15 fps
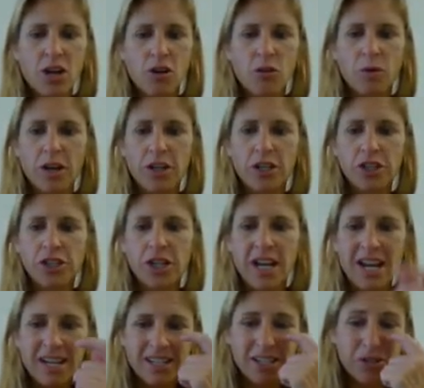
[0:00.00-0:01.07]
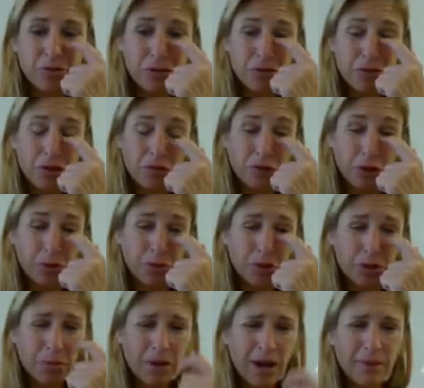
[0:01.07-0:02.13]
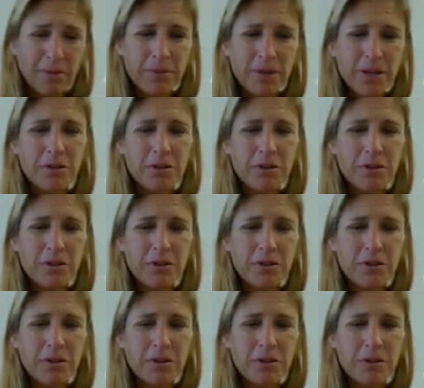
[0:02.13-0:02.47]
which since we're doing a real world problem here,